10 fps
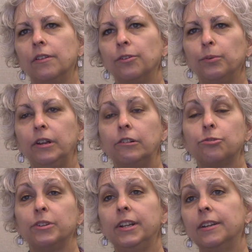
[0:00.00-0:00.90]
the readers
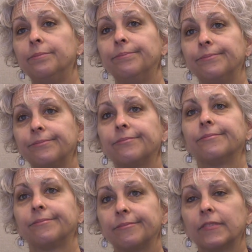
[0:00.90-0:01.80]
read it.
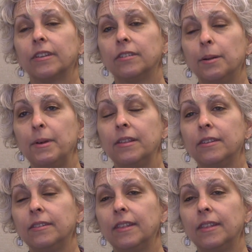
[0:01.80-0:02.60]
It's an amazing